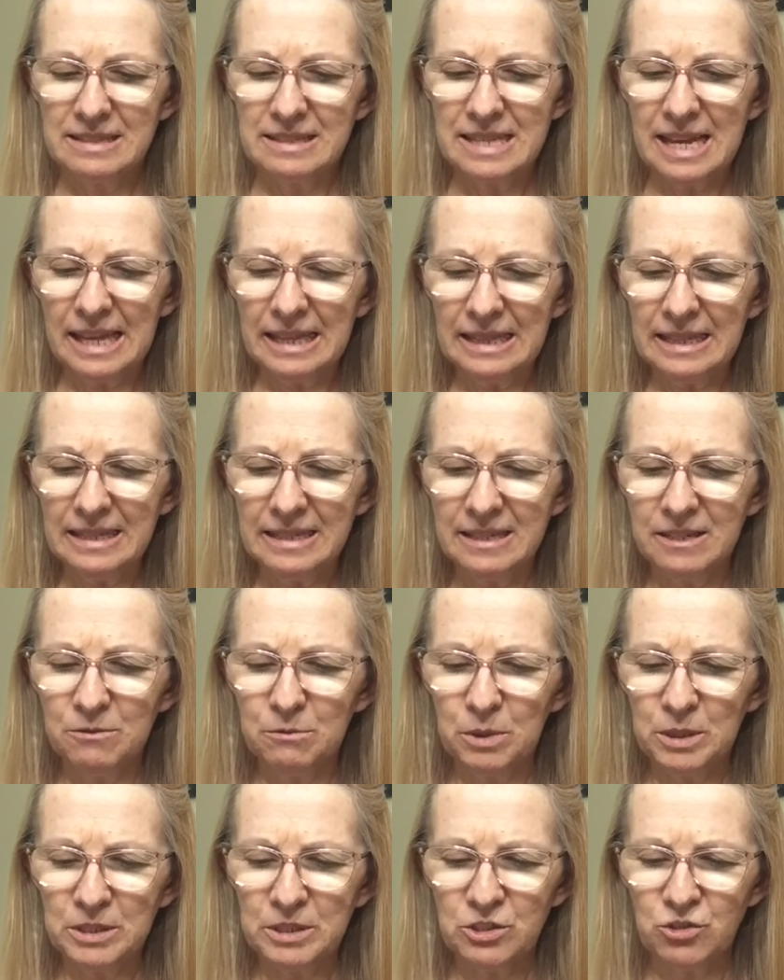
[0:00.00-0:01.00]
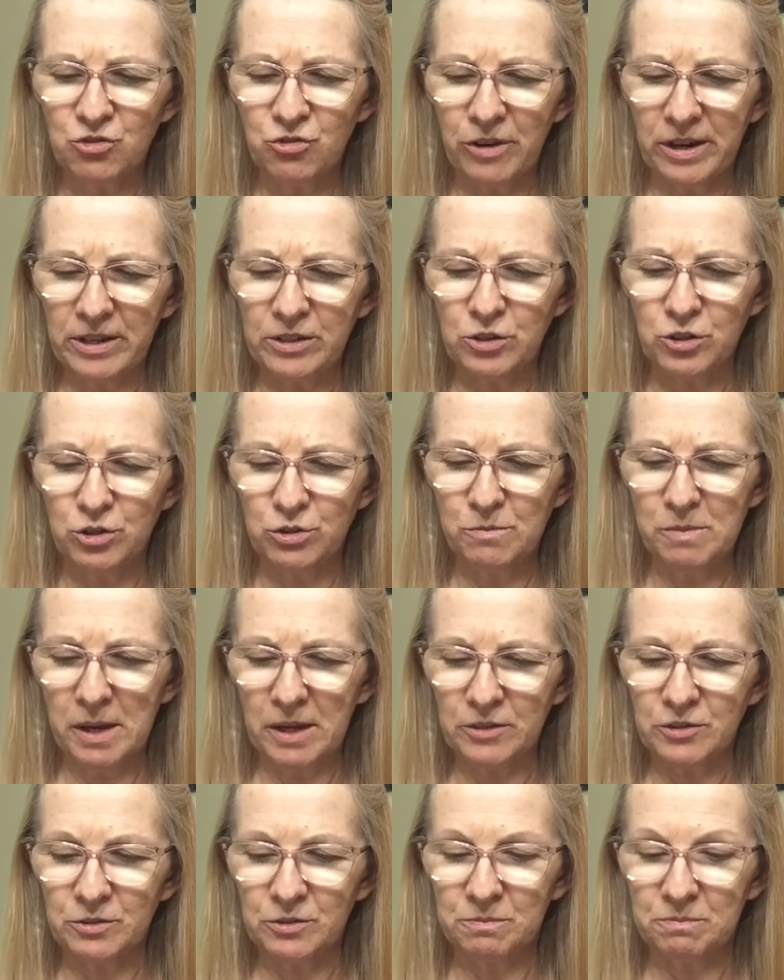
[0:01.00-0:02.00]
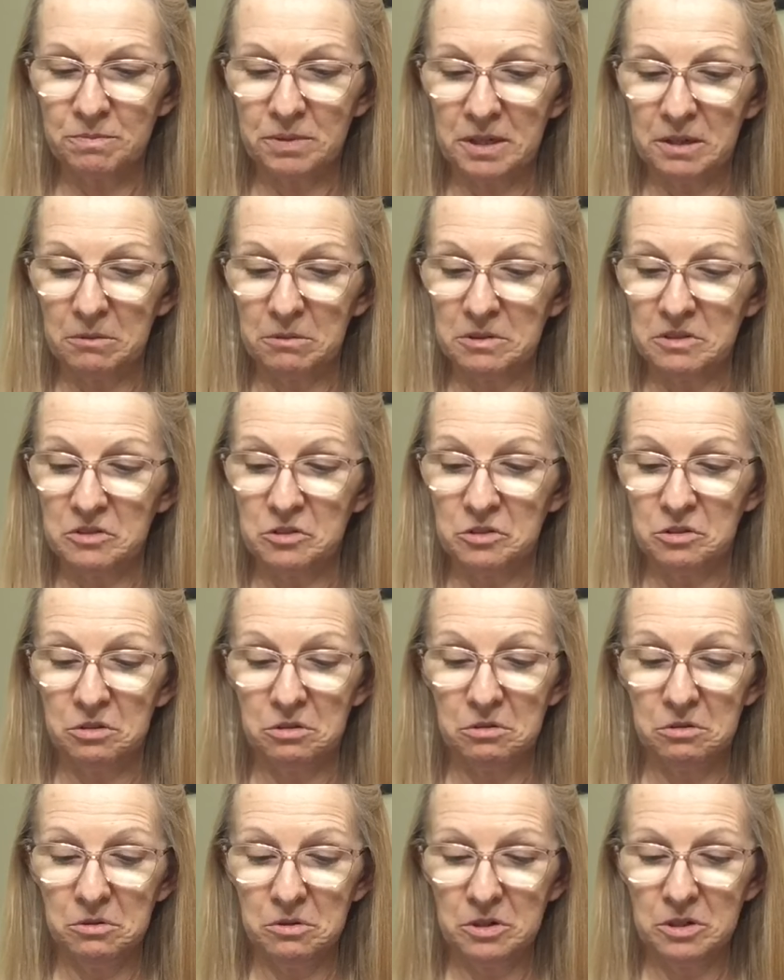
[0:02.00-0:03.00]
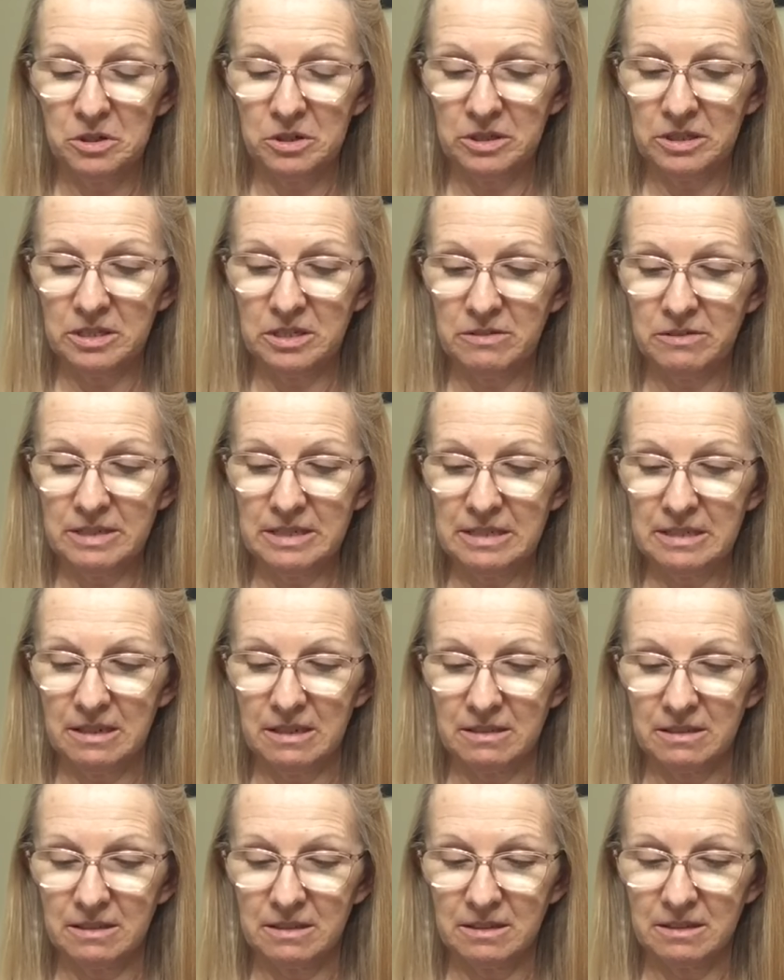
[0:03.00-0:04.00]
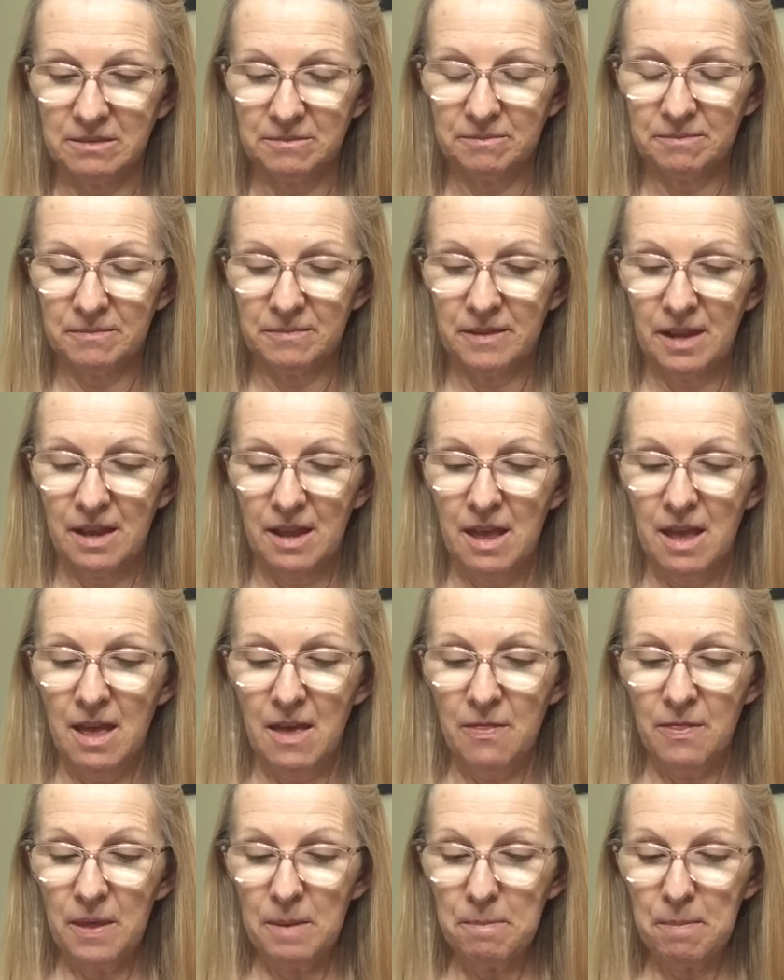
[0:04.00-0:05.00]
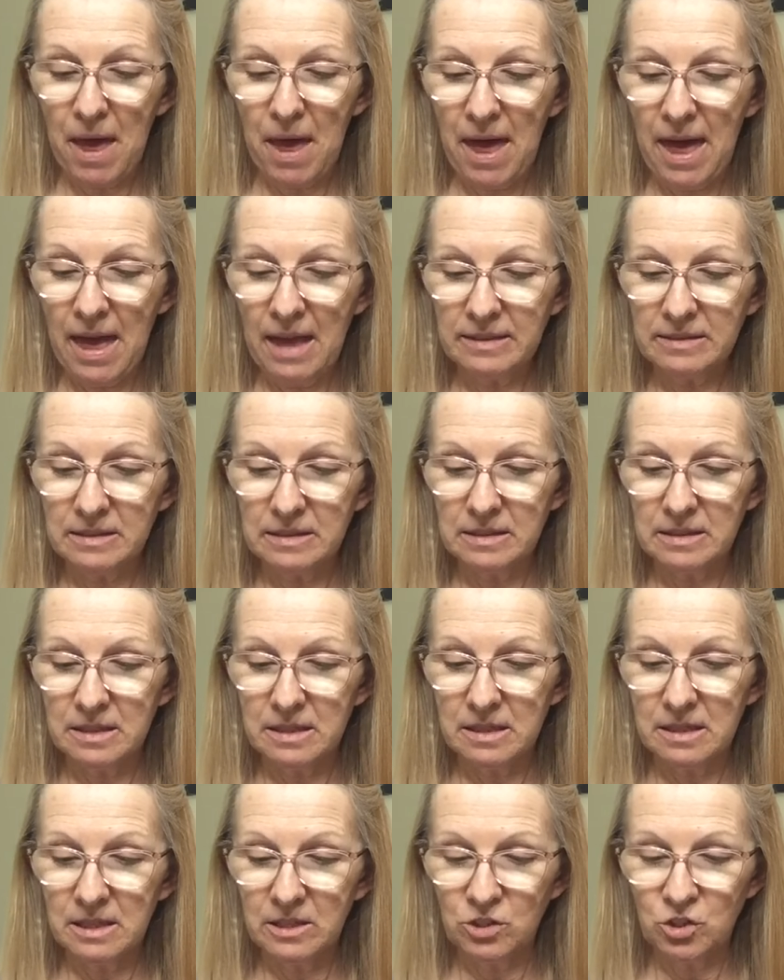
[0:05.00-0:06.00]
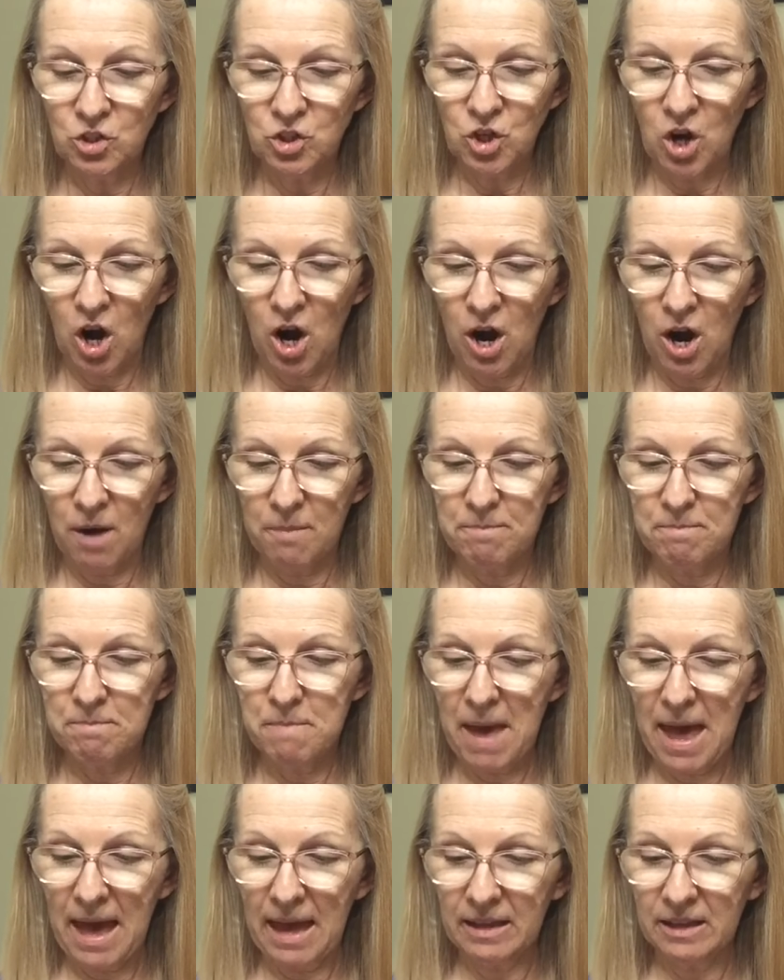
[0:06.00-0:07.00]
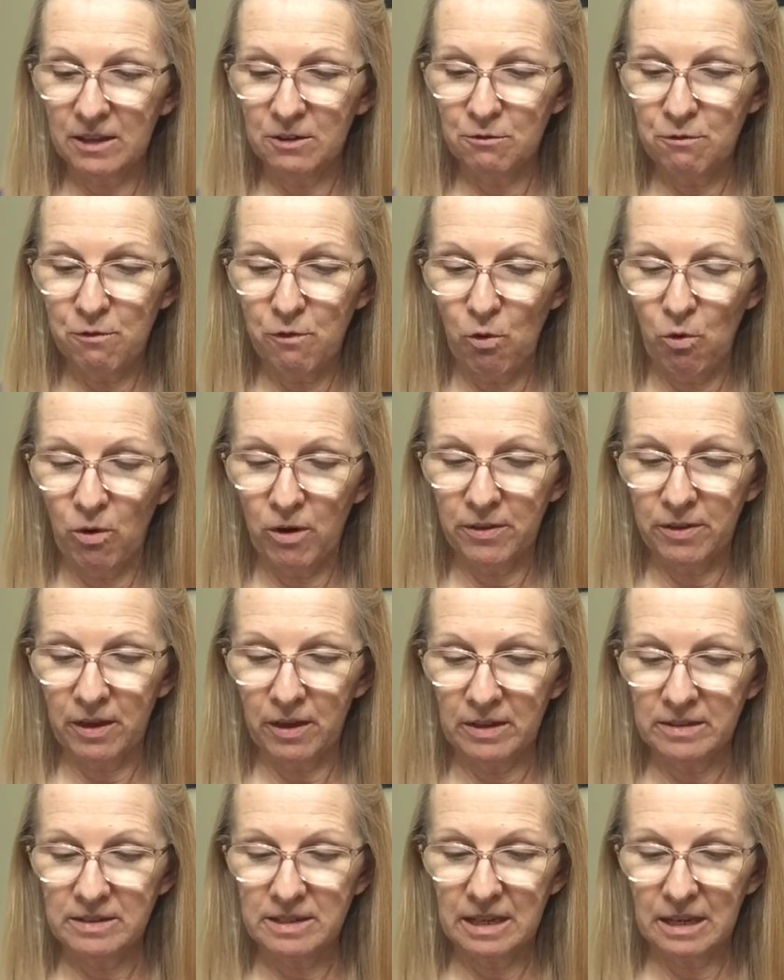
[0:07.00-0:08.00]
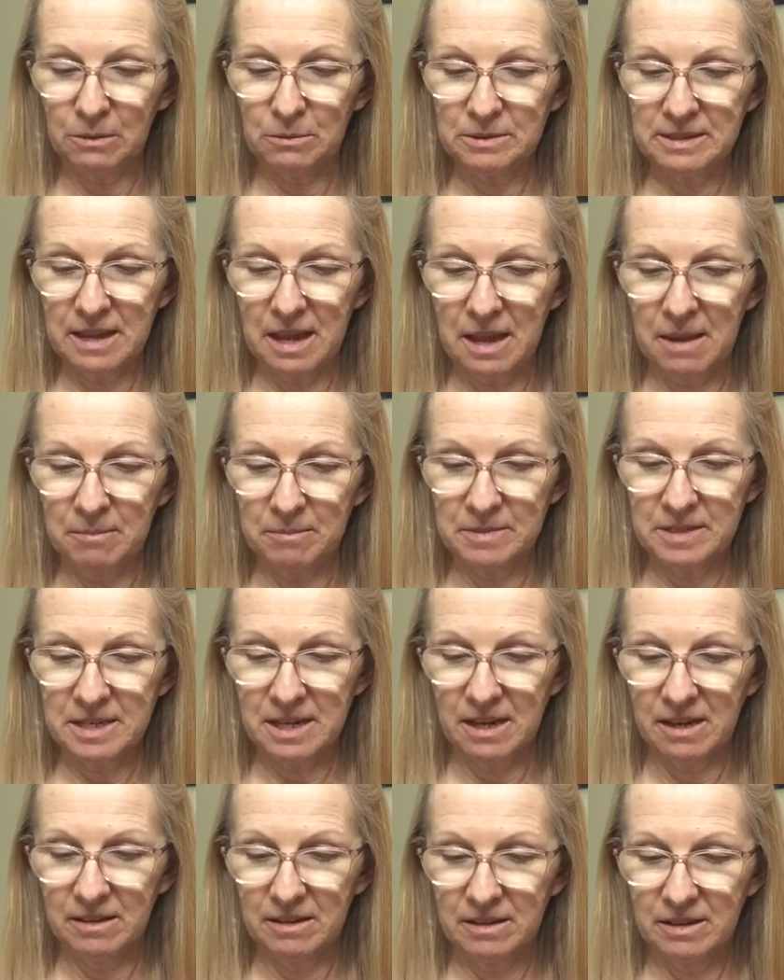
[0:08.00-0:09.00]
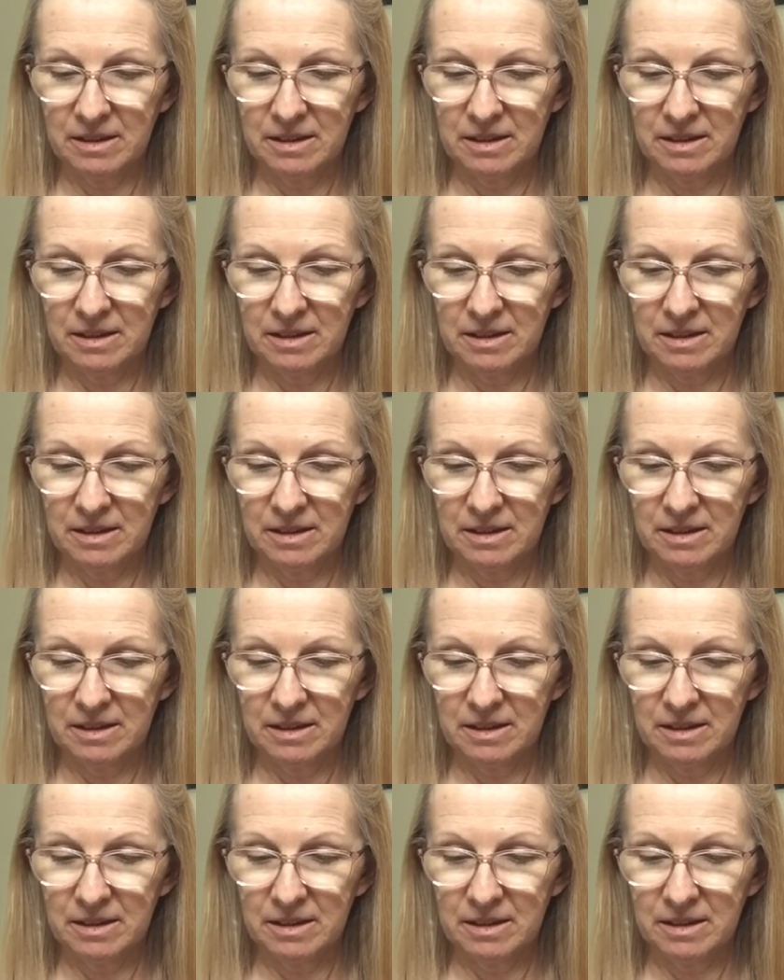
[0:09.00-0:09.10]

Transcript: Stanley didn't want to drink too much, but it was too good to resist. They passed the jar back and forth until it was empty.